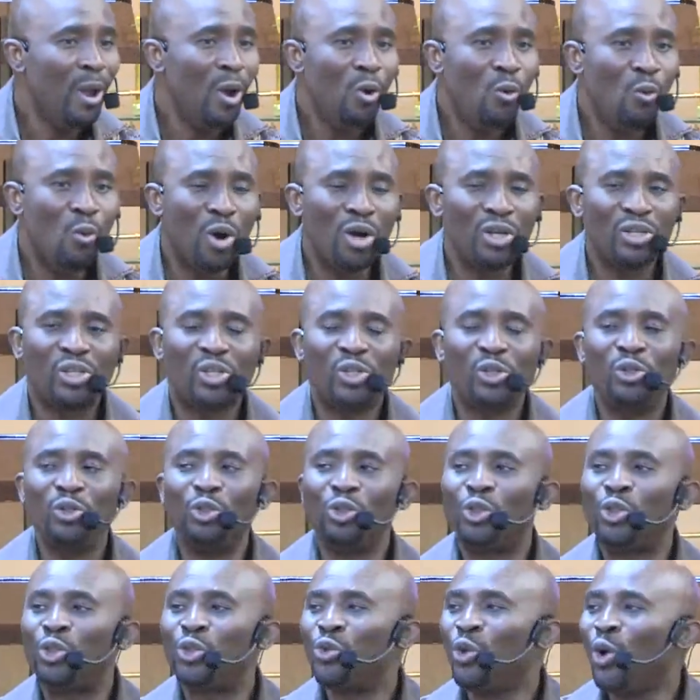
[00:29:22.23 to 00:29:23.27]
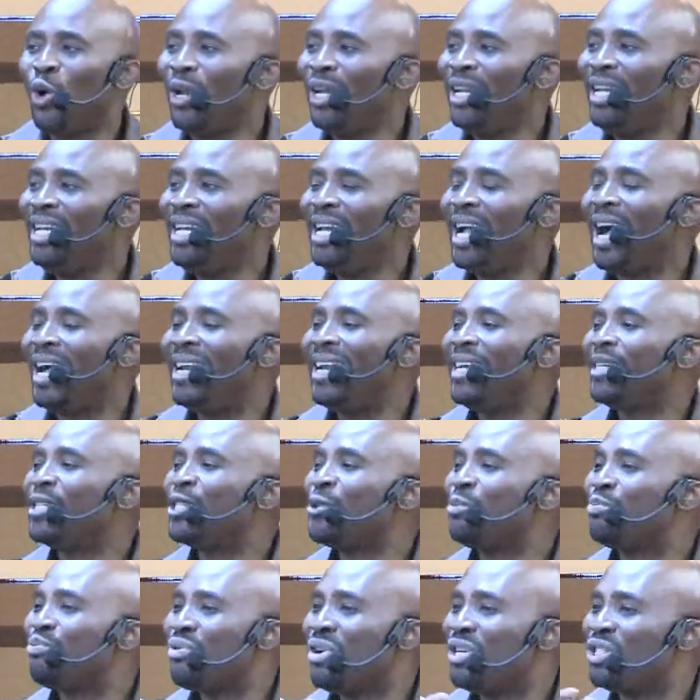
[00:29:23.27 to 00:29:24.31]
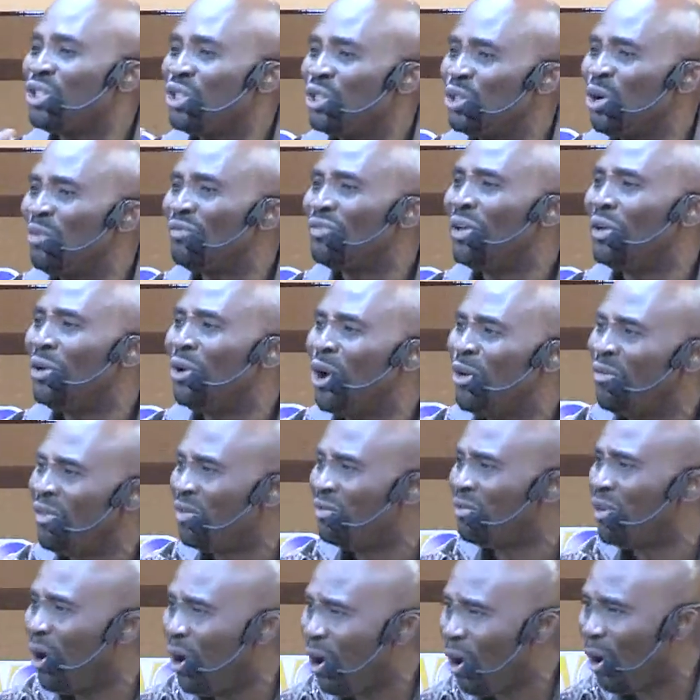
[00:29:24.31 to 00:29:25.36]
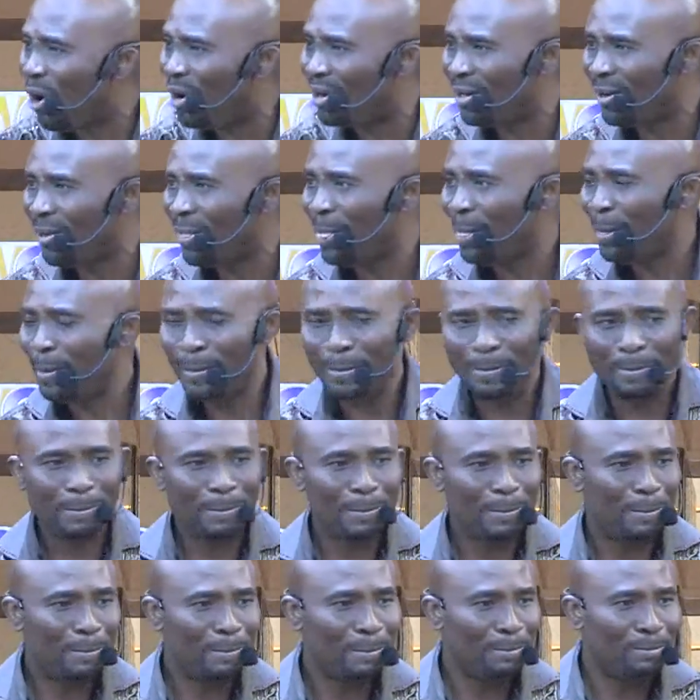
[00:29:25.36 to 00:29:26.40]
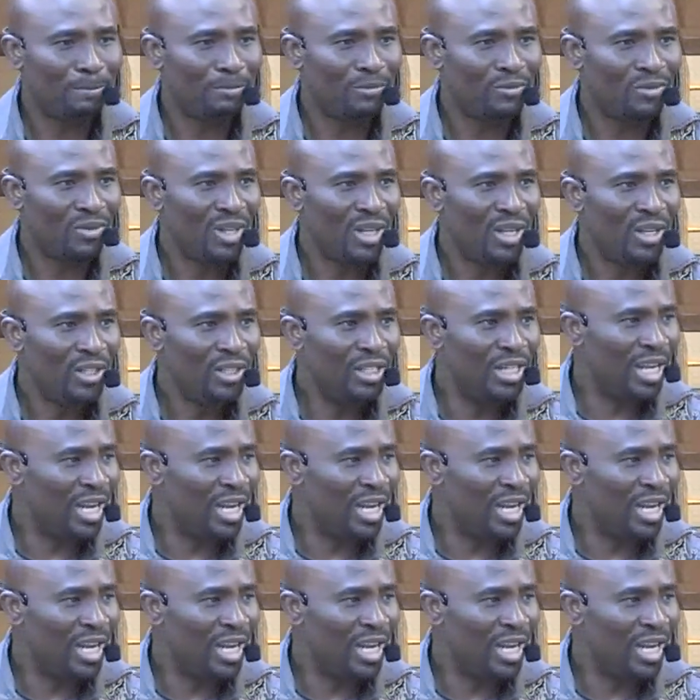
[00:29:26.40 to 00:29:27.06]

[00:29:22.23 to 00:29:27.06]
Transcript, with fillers: was surely an expression of the love of God the